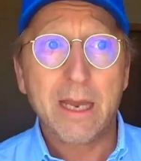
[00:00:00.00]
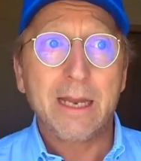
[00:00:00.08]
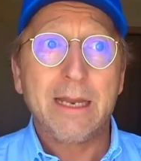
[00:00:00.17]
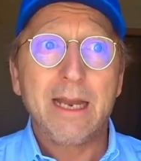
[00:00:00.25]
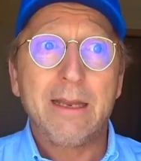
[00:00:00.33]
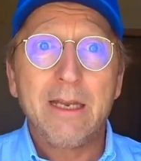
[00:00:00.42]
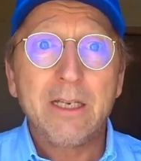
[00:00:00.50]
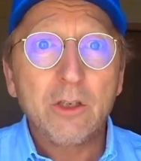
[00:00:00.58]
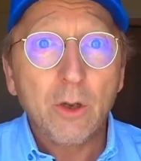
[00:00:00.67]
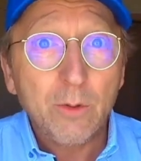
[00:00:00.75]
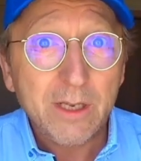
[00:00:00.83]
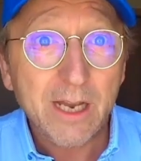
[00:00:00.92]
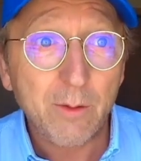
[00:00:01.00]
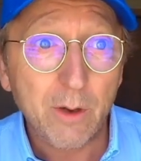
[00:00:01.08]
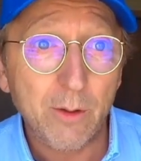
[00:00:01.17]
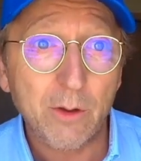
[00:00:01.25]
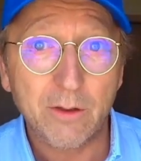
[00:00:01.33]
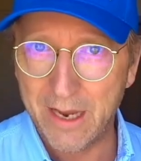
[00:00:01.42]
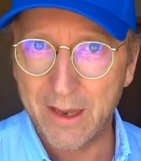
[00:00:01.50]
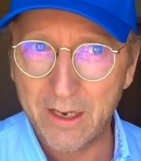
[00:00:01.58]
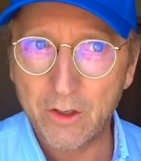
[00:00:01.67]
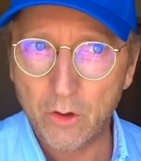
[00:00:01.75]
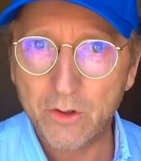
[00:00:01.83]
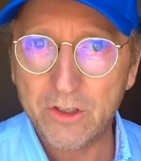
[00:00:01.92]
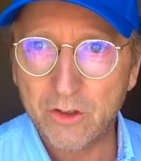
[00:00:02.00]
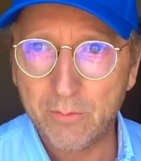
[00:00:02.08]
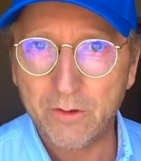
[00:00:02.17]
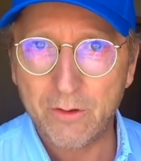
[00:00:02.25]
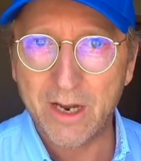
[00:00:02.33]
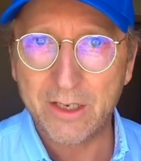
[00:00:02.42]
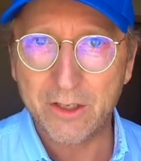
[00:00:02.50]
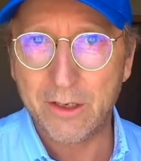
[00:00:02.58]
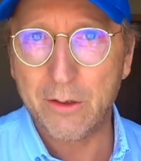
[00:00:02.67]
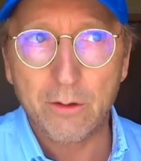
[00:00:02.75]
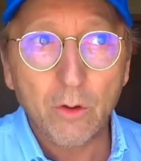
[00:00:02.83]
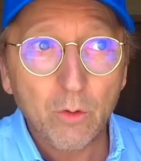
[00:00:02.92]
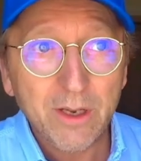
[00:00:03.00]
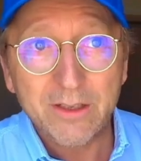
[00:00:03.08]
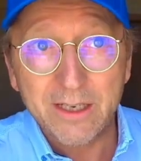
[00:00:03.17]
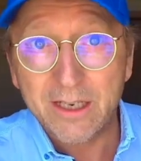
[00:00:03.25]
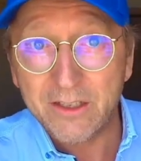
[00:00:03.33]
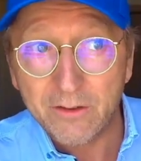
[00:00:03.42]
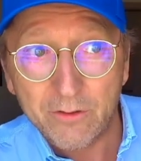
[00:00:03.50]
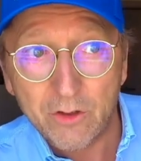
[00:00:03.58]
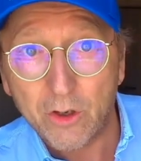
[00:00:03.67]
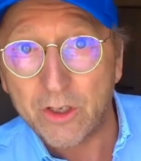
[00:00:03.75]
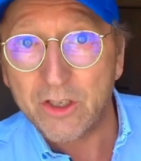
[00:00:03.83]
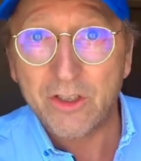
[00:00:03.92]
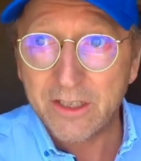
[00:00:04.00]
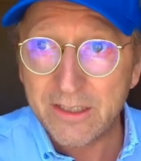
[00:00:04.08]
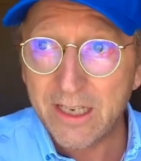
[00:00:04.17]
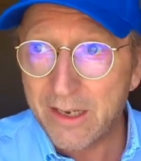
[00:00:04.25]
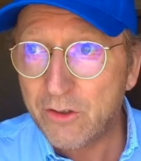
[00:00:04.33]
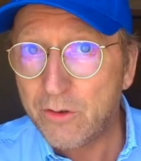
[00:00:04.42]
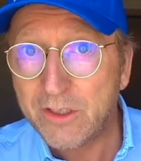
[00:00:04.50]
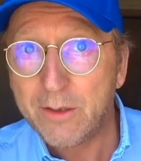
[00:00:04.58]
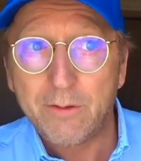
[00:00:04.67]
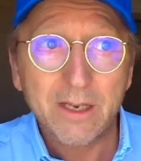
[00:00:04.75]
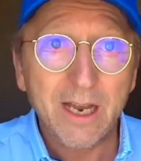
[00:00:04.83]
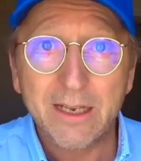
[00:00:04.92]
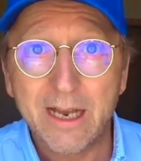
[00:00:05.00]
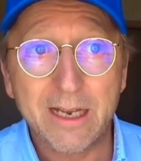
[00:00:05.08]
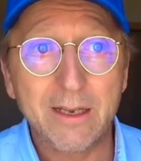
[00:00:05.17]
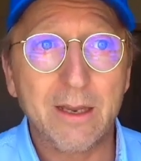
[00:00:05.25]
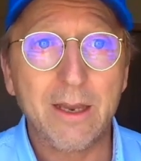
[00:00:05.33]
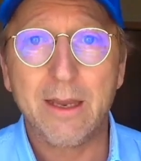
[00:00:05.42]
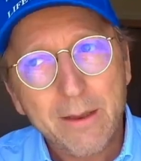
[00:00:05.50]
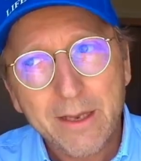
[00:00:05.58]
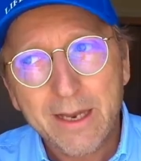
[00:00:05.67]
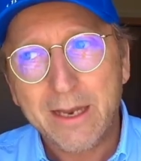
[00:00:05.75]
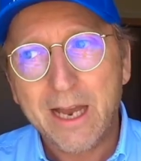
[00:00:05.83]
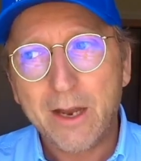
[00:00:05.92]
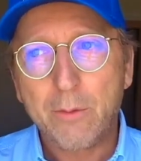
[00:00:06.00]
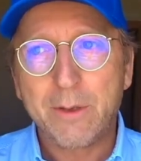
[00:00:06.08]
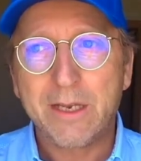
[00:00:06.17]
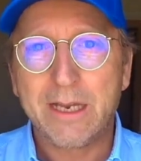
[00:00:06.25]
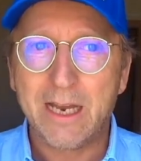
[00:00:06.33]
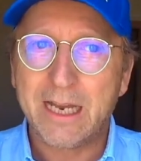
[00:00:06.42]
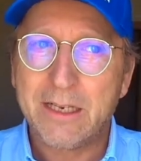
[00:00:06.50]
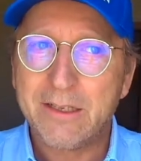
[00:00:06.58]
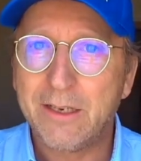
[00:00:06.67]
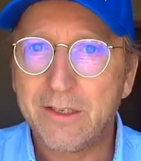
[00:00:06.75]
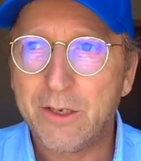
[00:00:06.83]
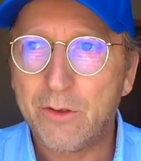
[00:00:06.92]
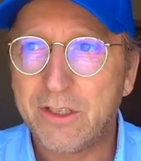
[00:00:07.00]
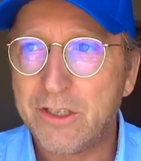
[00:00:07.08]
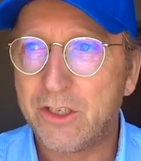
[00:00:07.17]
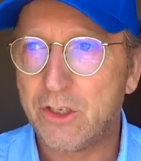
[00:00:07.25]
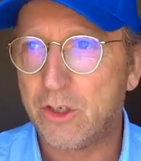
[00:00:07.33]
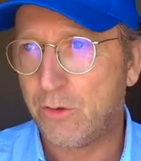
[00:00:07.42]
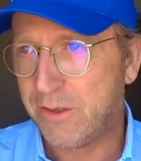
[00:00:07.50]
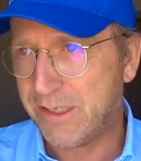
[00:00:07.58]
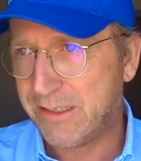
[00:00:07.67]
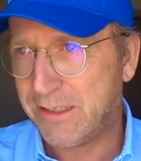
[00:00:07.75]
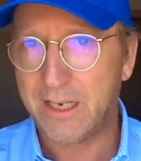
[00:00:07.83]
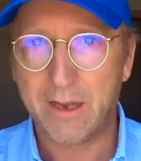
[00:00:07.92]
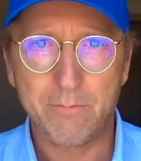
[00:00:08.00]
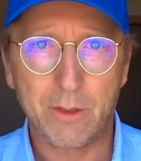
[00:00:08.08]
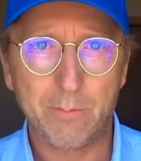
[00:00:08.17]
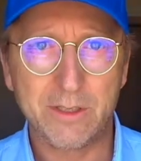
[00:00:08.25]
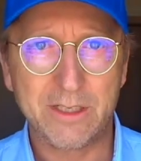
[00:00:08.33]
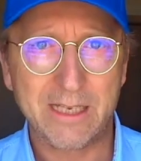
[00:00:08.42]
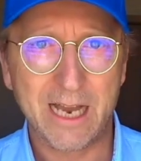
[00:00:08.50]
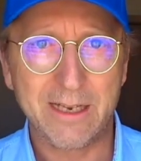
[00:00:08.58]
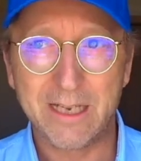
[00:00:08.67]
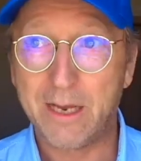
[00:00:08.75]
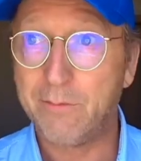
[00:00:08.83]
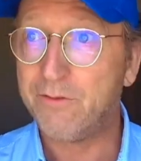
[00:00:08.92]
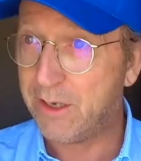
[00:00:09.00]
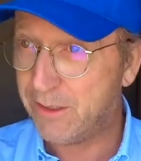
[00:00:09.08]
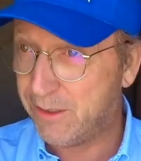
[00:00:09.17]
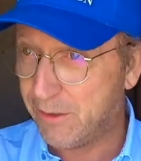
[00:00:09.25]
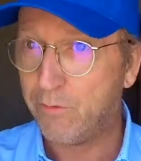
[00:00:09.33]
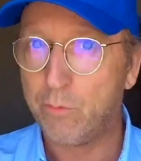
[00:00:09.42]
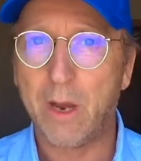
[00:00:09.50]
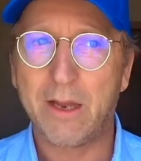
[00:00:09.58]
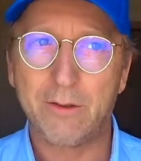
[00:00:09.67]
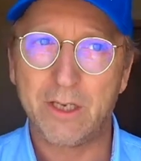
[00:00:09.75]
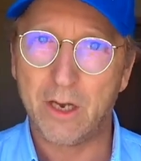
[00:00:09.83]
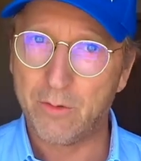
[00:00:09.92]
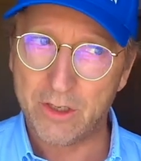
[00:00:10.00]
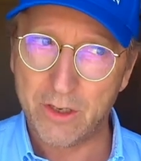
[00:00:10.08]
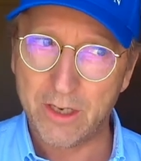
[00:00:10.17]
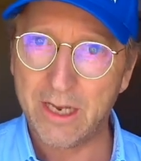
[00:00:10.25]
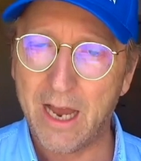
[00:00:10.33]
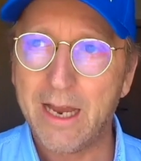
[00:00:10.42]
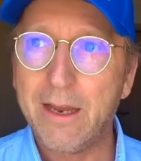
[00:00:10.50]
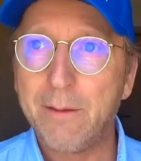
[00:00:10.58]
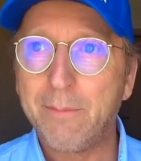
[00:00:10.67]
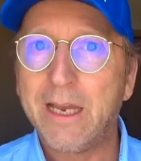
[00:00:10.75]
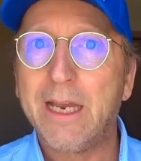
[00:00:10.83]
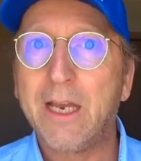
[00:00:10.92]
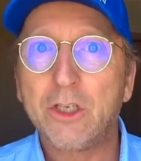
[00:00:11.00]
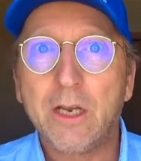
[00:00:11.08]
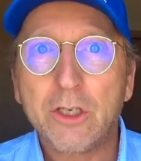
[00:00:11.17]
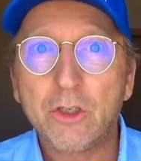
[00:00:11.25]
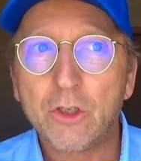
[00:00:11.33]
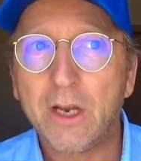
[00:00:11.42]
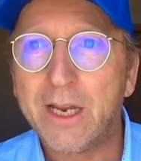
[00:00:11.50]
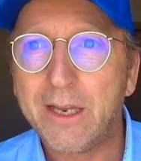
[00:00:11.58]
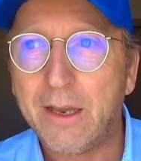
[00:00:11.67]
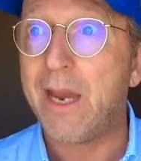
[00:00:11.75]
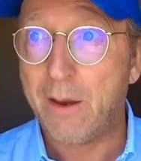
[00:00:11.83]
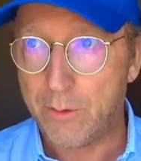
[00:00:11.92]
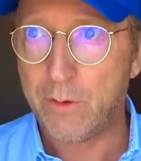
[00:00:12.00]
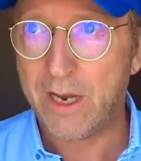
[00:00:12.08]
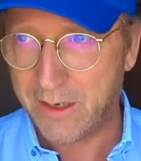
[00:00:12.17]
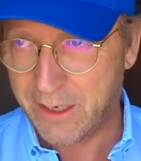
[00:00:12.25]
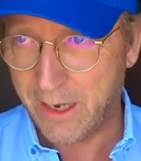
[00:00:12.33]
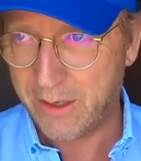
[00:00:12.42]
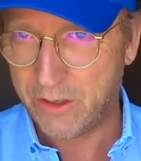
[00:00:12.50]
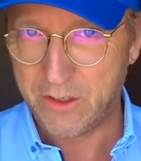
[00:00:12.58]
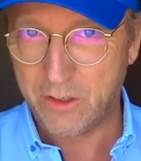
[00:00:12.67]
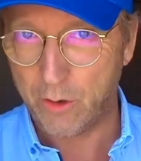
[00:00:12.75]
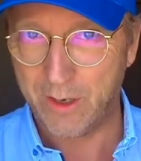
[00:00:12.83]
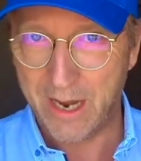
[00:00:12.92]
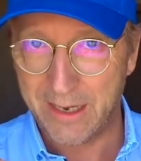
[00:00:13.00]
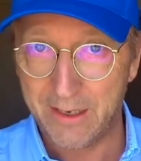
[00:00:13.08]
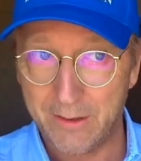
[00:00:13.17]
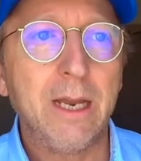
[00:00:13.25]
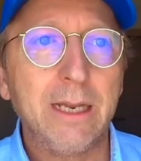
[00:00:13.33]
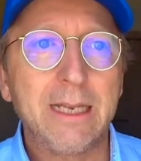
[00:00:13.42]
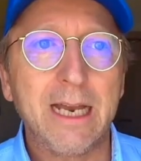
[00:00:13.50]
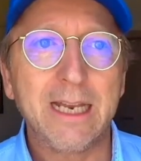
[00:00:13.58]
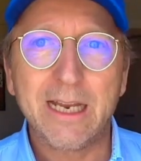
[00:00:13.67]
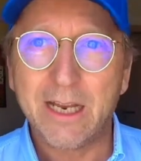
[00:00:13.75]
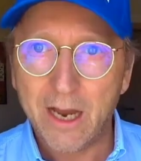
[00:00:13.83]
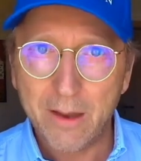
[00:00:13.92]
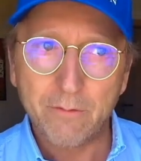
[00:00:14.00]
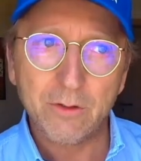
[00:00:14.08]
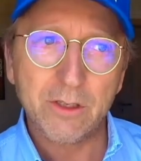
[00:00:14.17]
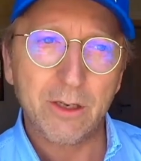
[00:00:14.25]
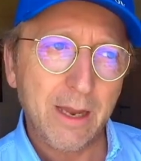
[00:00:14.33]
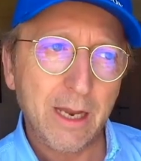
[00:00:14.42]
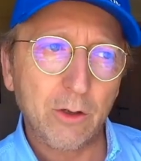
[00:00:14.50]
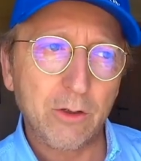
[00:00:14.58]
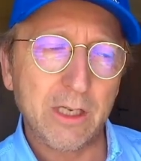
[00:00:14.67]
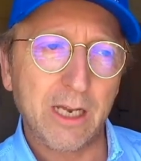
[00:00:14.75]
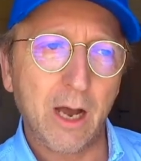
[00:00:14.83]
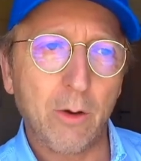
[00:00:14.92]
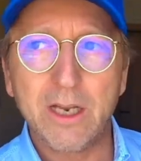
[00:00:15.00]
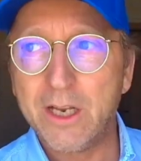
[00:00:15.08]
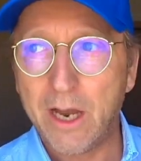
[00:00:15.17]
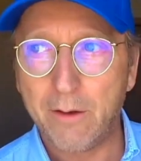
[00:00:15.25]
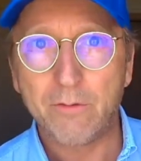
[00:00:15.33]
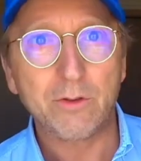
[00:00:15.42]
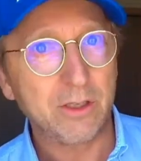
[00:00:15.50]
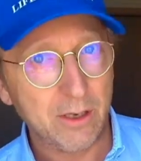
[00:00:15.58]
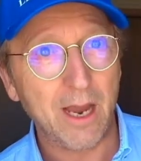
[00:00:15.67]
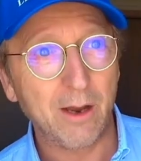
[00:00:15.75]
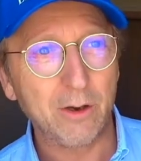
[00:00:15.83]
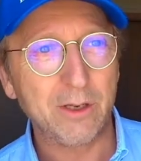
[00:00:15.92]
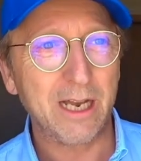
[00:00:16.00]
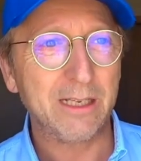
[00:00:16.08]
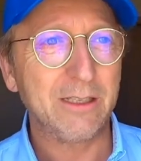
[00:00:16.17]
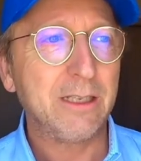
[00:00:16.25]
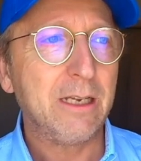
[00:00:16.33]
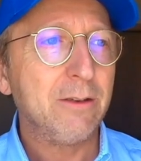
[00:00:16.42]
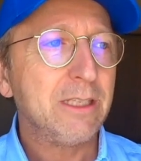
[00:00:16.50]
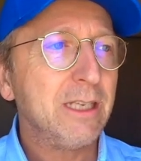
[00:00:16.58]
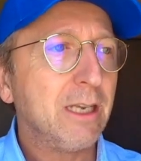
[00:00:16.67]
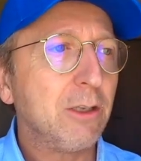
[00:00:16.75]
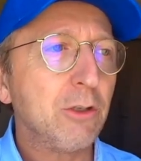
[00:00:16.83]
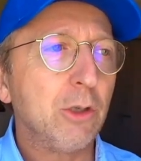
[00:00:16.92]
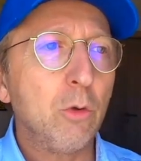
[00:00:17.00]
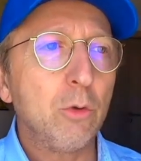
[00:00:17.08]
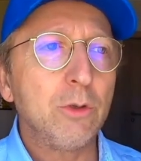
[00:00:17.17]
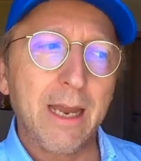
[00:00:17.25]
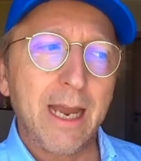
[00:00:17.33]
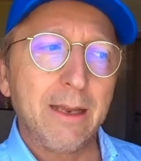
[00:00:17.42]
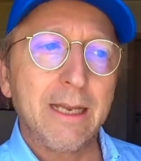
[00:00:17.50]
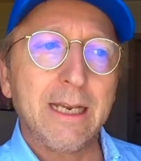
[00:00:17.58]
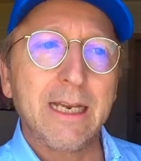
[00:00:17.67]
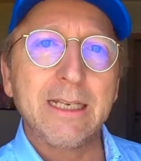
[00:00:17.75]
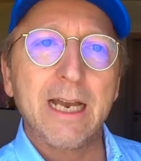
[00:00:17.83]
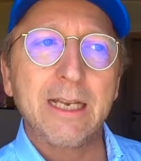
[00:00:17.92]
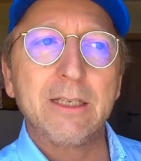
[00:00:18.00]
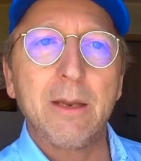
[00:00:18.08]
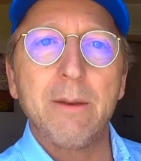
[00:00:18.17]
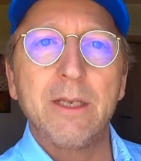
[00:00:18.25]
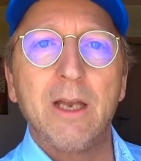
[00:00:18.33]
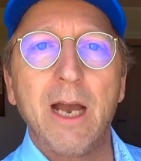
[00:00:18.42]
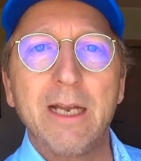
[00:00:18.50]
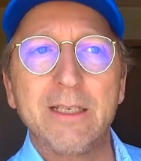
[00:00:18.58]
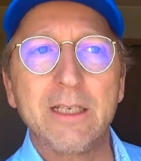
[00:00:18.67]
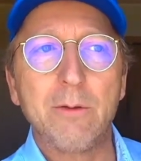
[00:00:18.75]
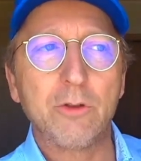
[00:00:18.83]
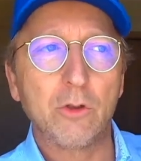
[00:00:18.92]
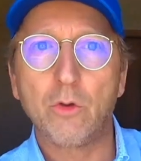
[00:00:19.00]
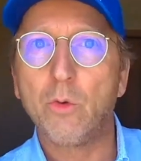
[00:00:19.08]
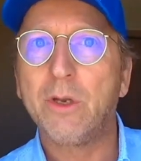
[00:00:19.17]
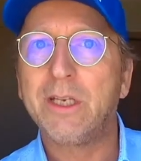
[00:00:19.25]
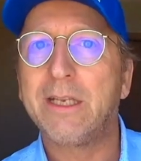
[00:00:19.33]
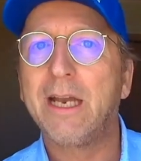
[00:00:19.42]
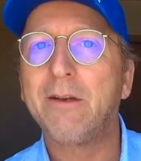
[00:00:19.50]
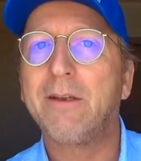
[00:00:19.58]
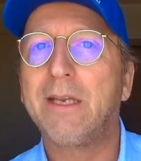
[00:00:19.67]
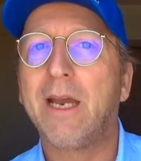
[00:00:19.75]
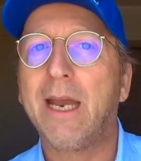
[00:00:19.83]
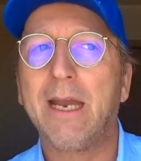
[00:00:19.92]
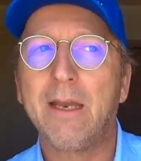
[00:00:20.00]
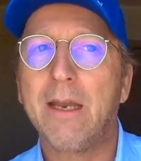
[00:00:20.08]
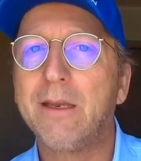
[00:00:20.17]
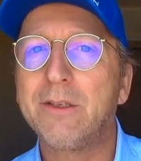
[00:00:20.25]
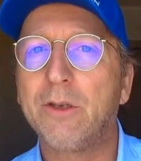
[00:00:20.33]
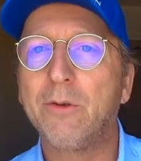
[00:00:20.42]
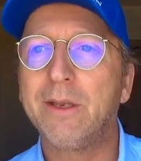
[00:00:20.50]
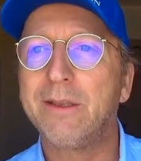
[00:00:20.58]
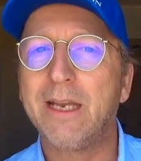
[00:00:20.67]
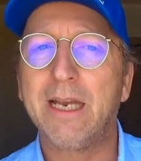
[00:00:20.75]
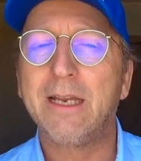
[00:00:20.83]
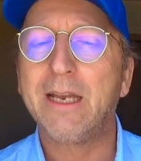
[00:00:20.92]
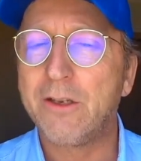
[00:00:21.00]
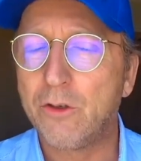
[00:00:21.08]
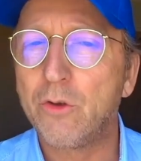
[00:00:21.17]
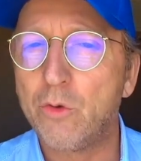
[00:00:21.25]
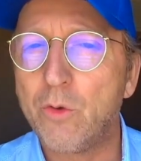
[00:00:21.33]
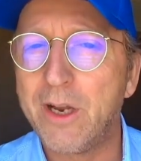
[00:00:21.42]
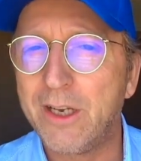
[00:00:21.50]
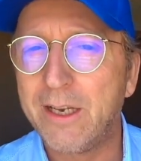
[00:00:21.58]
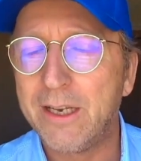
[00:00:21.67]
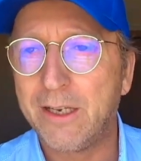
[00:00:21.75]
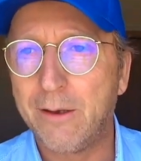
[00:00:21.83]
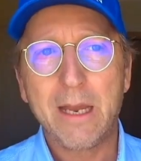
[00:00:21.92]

And then this topic came up, and I told the supervisor, who I think is of Turkish descent or something like that it cannot be the case that there is a security staff member standing up front, waving over to the line and making a gesture like, "I'll be right there, just go ahead." And then he comes, and you see how he comes. Other guests have seen it too, and then he takes them and guides them through on his left side so that they can get through quickly.